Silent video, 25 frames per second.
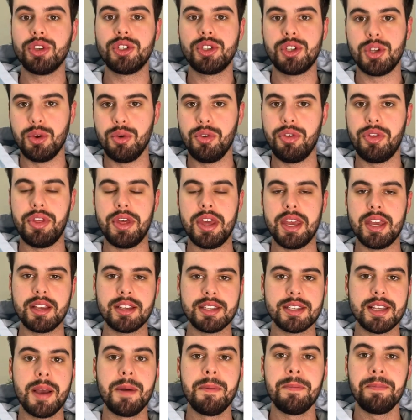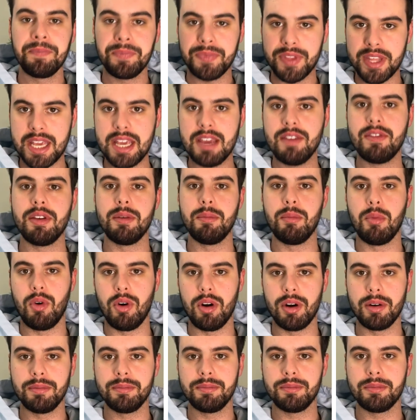two things even
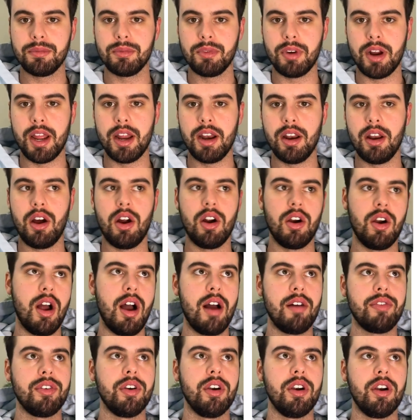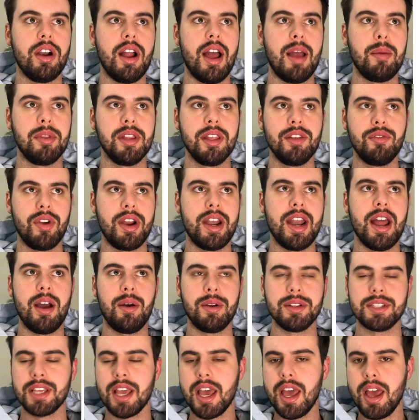more, right? Our offer, I believe right now
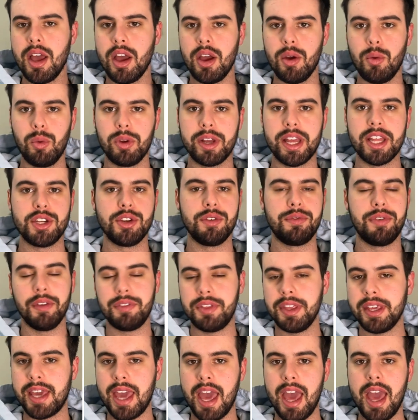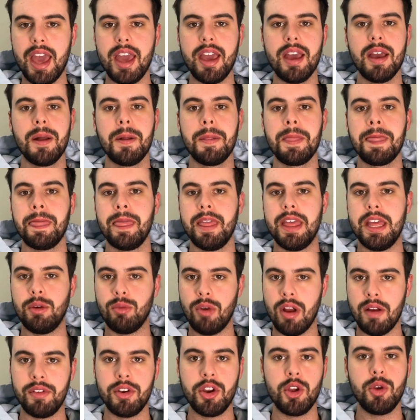we'll get you 50K in
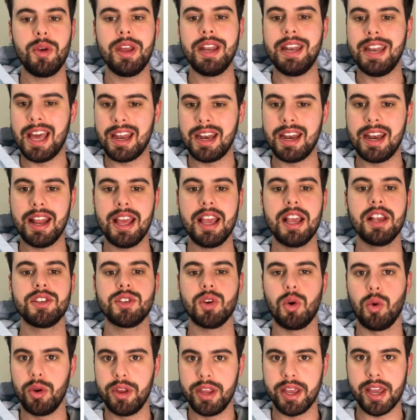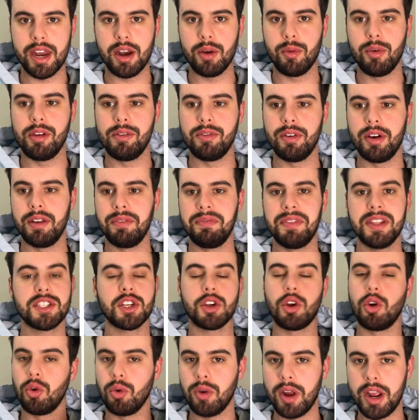revenue in 90 days, or you get a refund. That's a
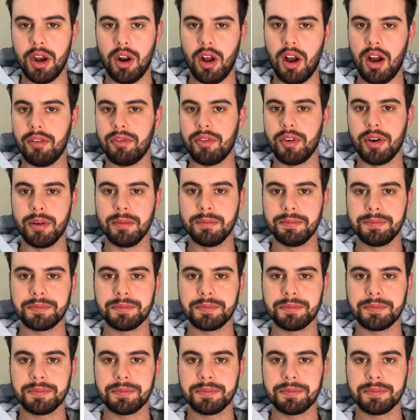great offer.